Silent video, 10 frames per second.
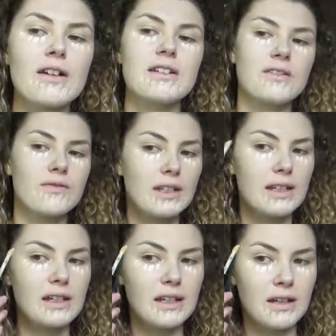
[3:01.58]
just
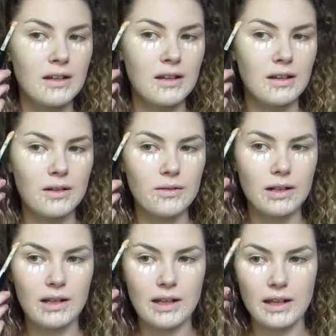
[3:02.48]
really
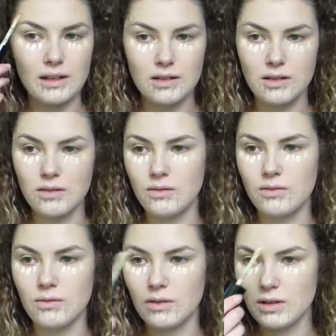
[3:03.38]
like to
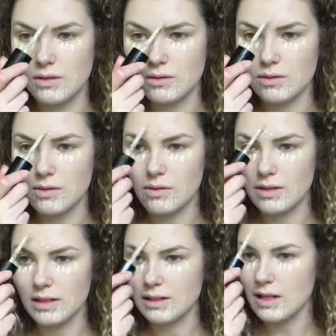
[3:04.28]
use all
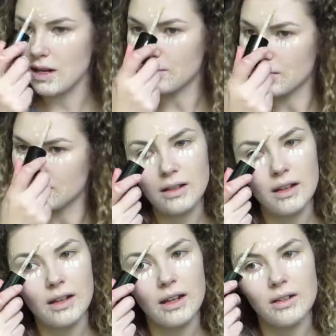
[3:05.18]
this up.
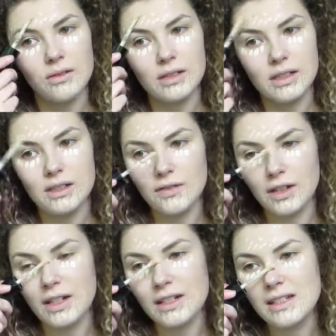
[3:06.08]
And I always, for
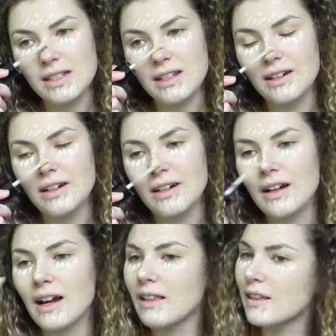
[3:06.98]
concealer,
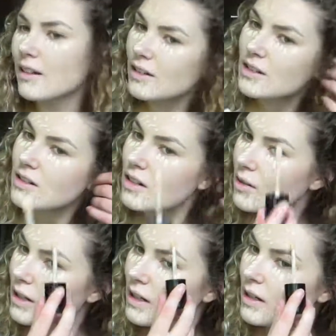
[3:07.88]
I literally just go
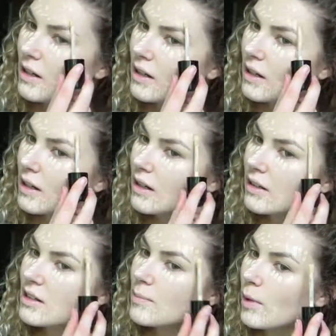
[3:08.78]
in
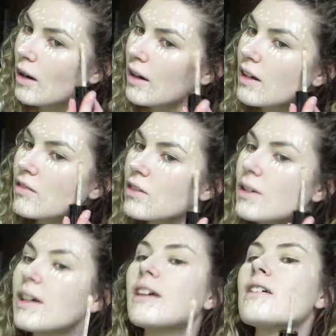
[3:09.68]
and spot
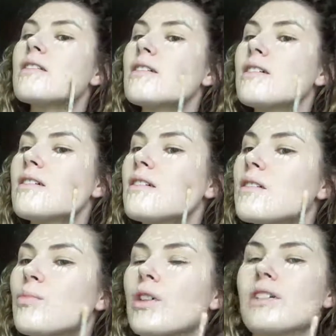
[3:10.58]
everywhere until the
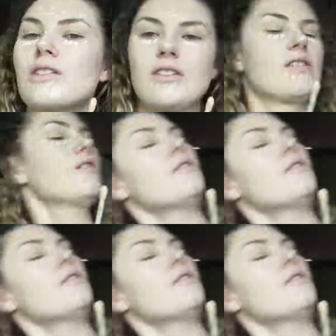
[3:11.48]
brush